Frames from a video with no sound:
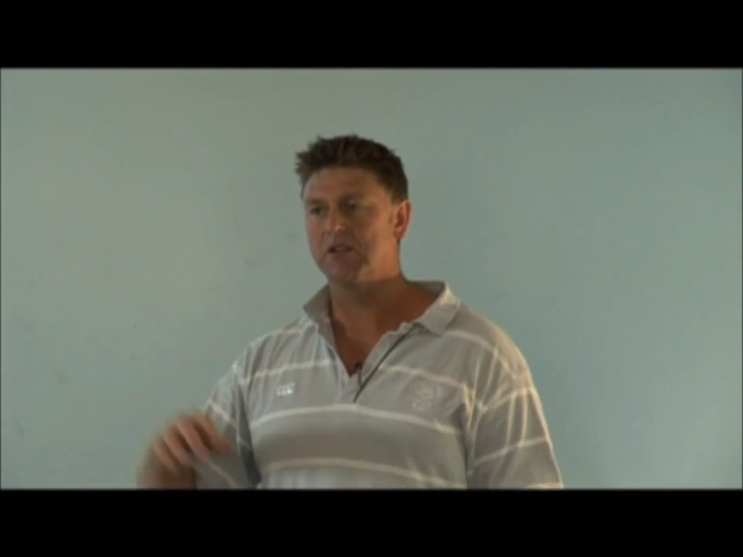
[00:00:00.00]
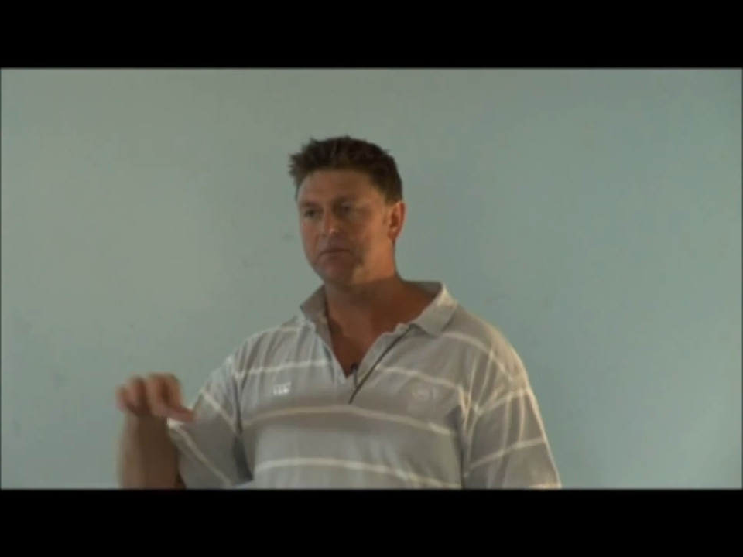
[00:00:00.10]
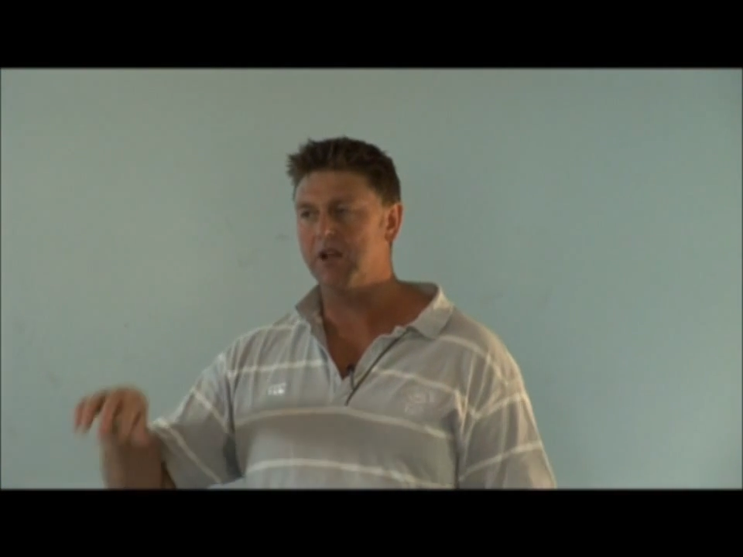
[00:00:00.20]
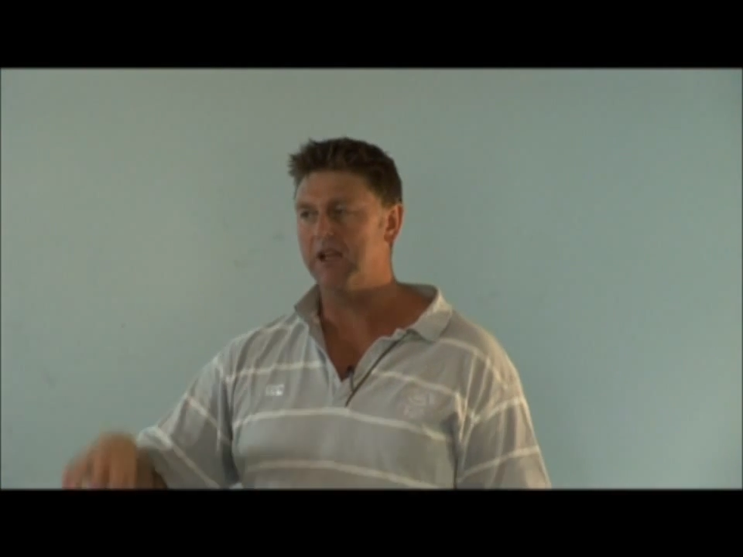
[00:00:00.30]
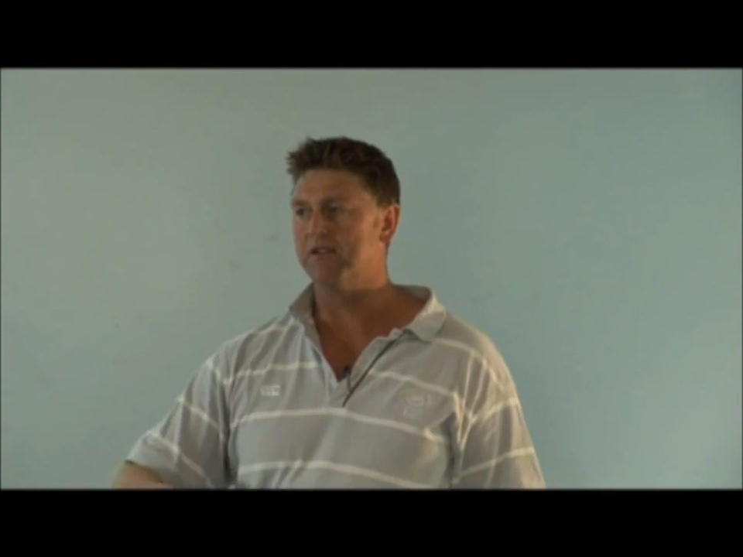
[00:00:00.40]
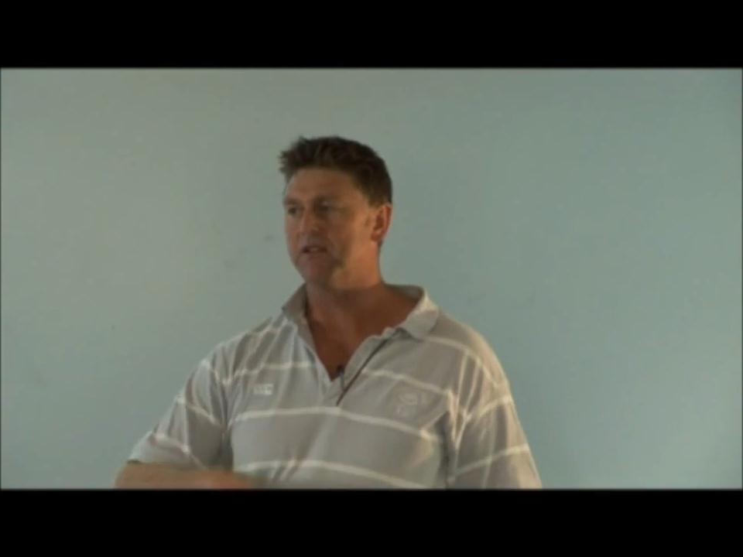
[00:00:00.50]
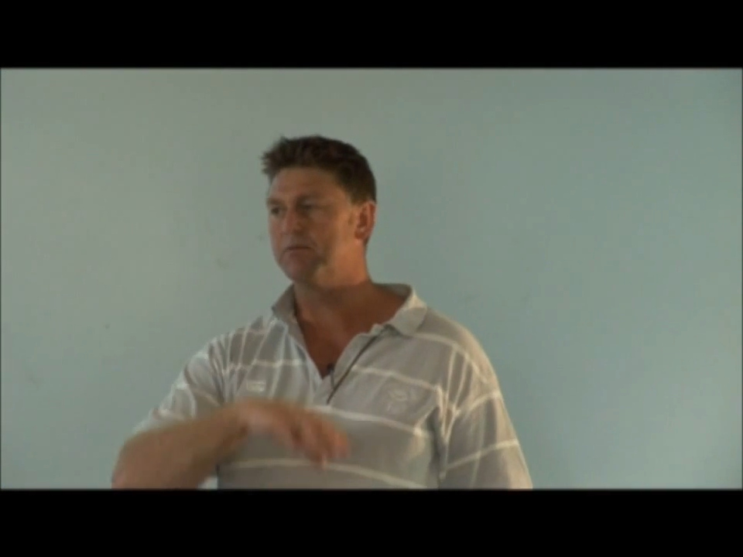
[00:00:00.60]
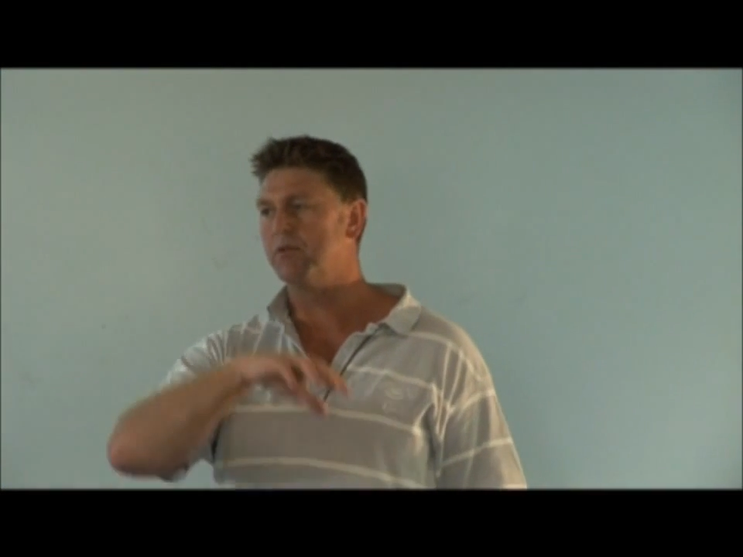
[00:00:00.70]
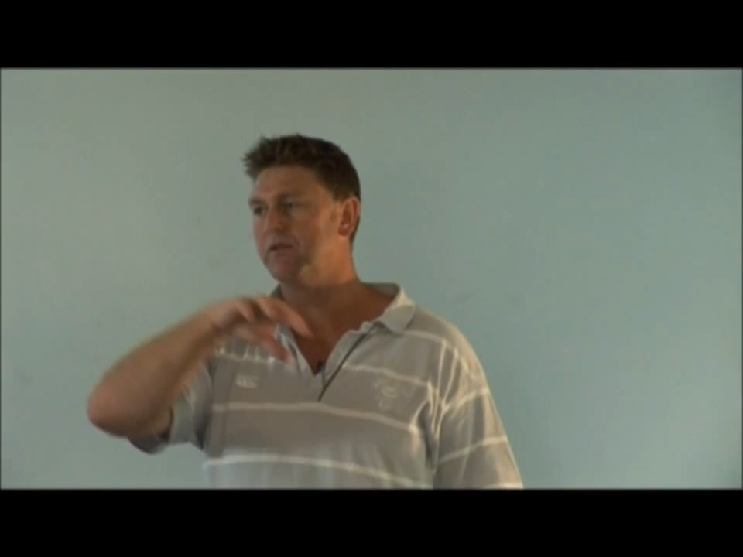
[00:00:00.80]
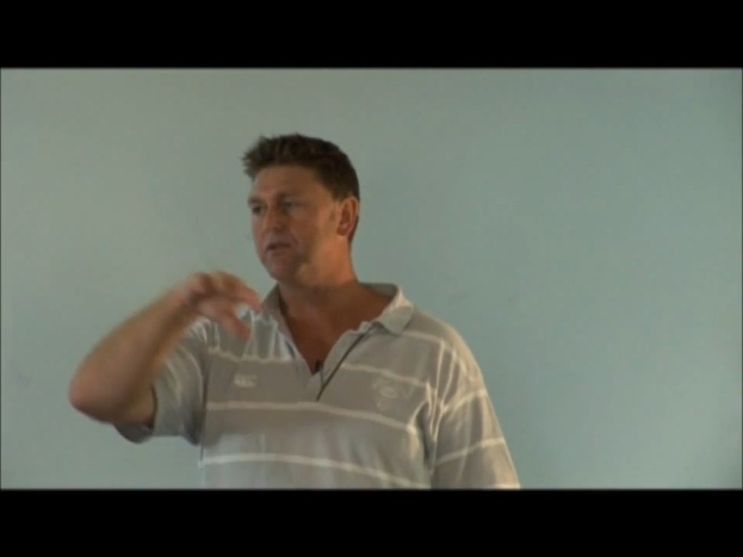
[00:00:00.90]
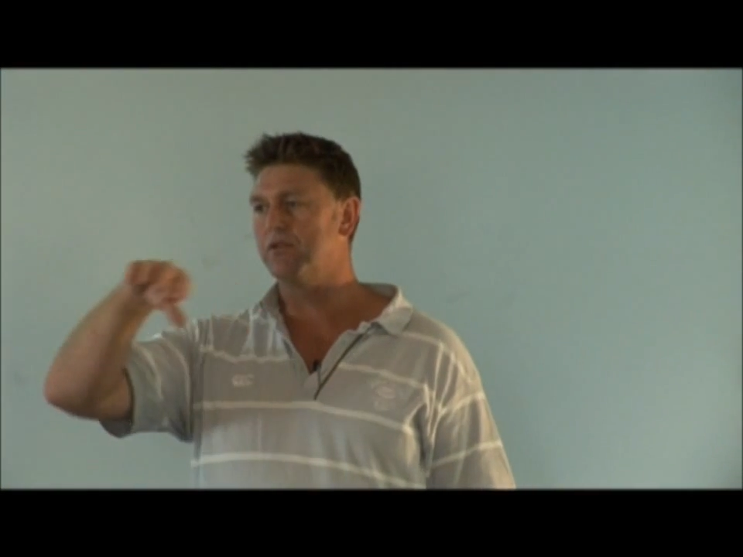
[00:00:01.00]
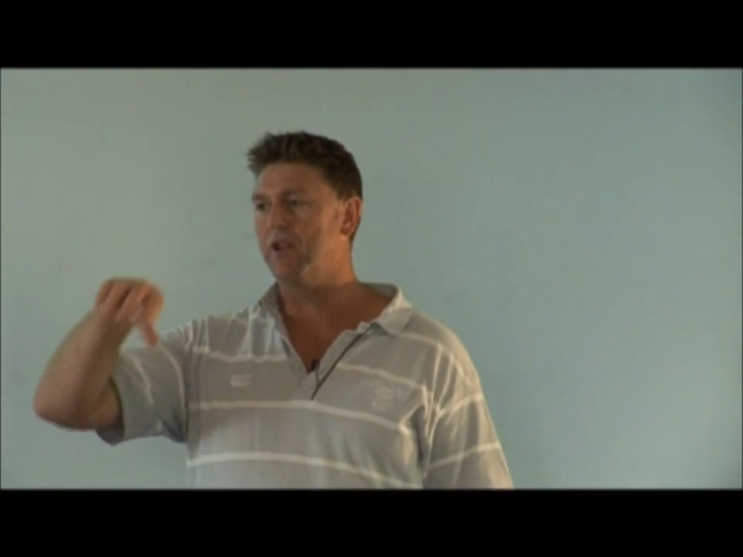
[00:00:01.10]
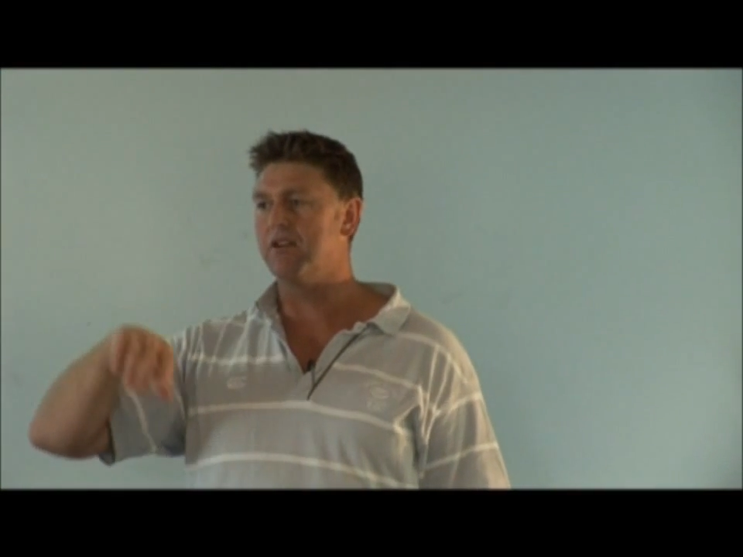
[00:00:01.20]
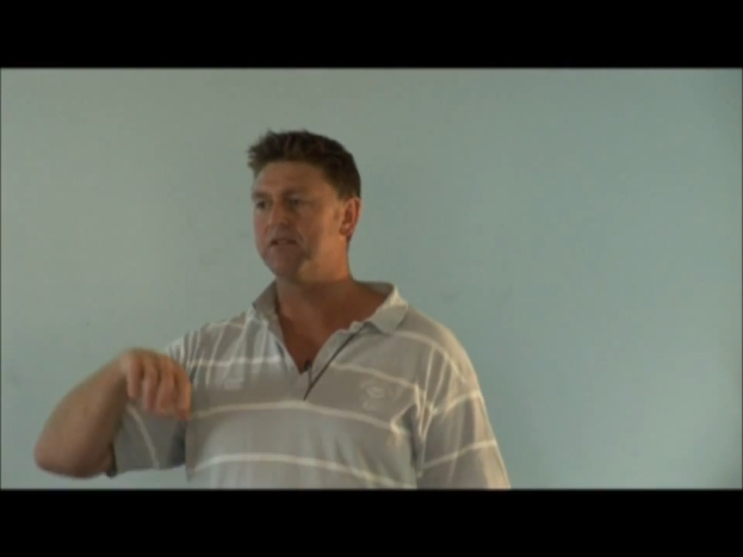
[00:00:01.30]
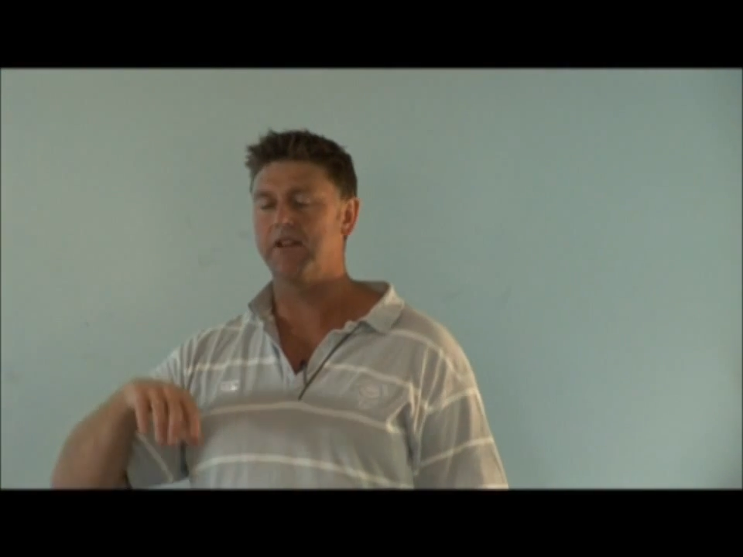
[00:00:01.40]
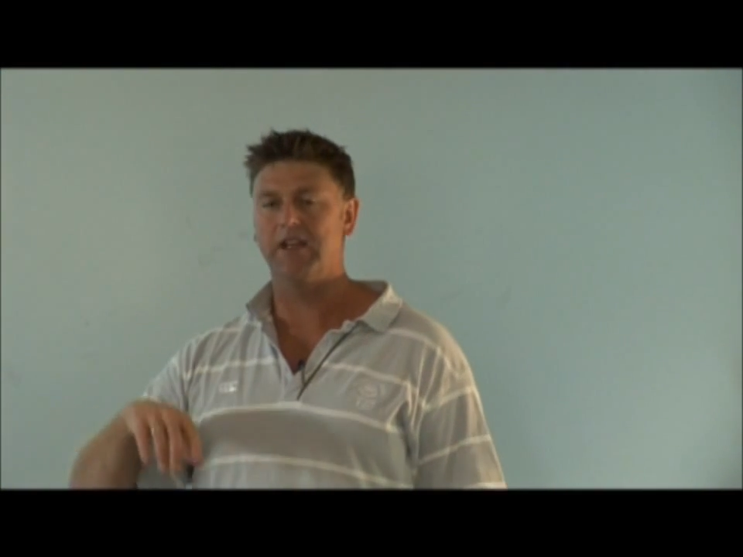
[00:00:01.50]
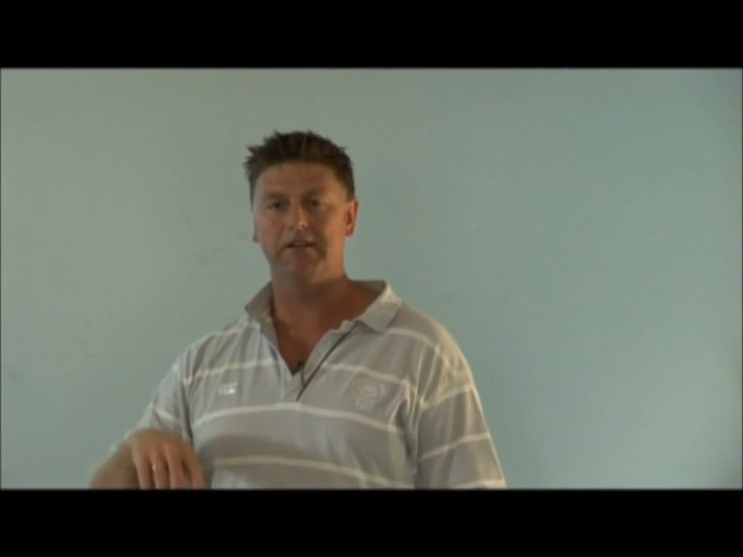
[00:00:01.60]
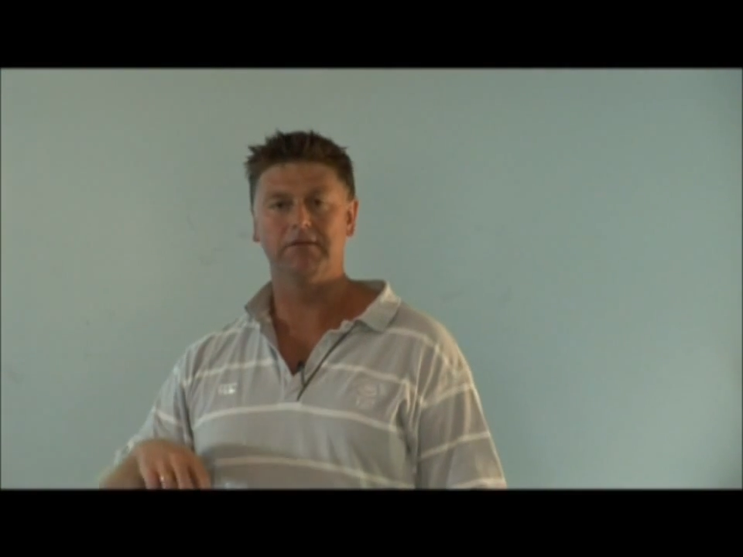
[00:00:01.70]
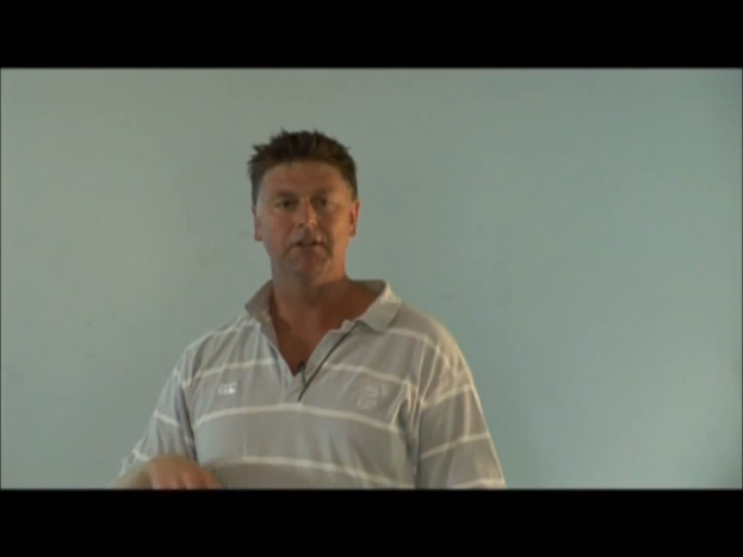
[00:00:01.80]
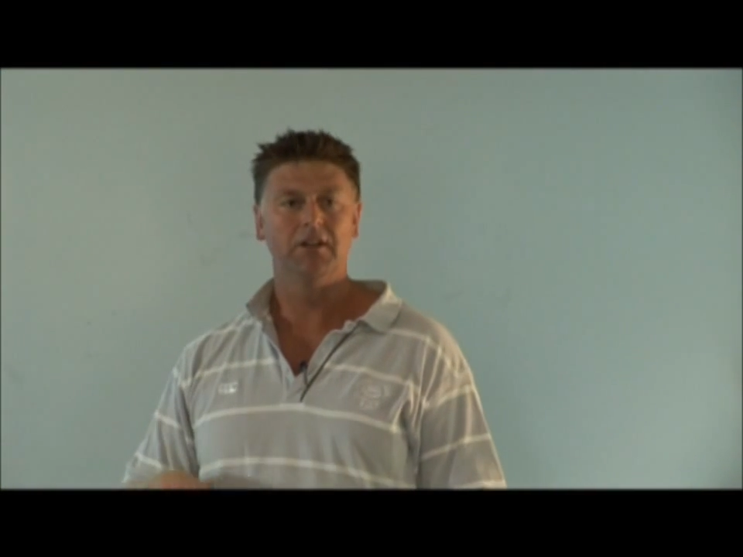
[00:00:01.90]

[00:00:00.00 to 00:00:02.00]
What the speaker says: and the players just moved through those, so they had